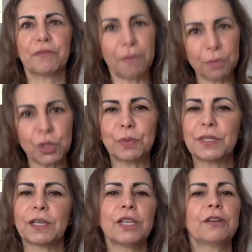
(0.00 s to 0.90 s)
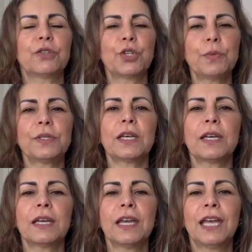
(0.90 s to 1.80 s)
Jupiter,
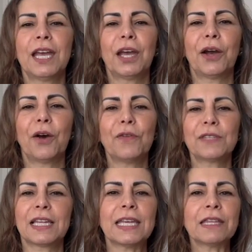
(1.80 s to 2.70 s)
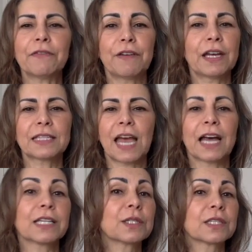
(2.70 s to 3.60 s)
Jupiter obviously in the 1st
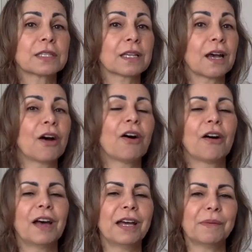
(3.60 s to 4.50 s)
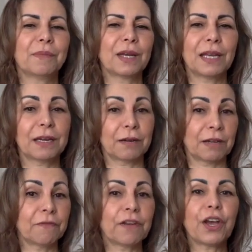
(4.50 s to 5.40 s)
house
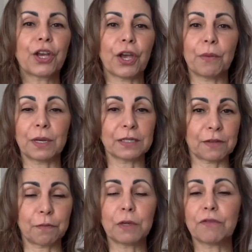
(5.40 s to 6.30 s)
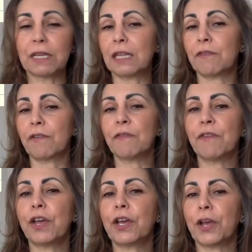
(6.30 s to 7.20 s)
in Virgo, because if we read it from
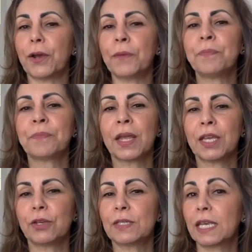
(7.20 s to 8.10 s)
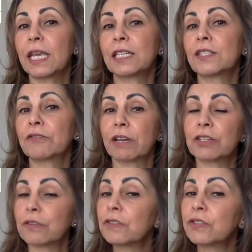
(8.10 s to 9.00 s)
Virgo, you see it gets
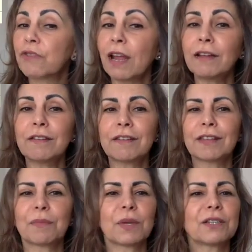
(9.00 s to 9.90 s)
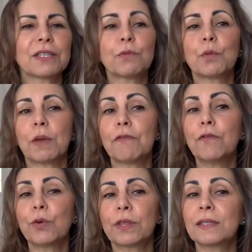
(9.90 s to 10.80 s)
directional strength, because it will be
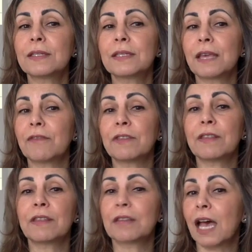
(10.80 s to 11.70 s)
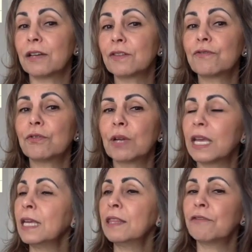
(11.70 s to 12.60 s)
4th and 7th house ruler
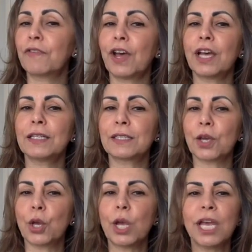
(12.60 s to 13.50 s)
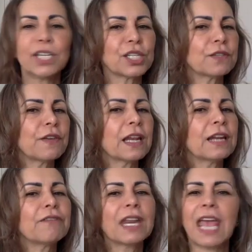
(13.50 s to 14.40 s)
in the 1st. So she's feeling
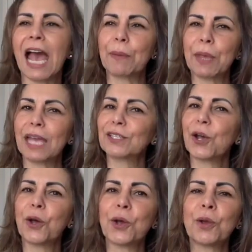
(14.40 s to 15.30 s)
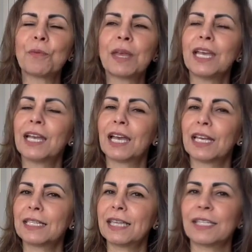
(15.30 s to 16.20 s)
really happy at home
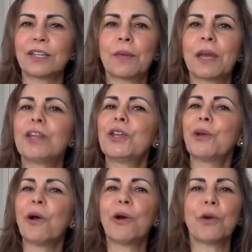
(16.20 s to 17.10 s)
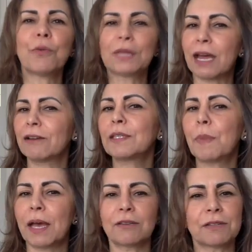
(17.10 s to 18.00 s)
and setting up her new home with her
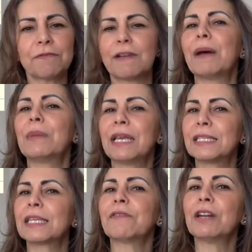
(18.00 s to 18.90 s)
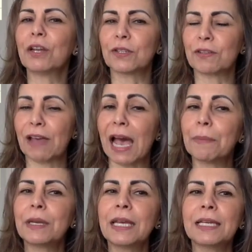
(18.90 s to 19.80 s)
spouse and family is giving her lots of
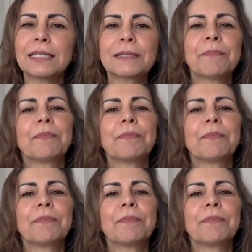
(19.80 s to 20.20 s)
happiness.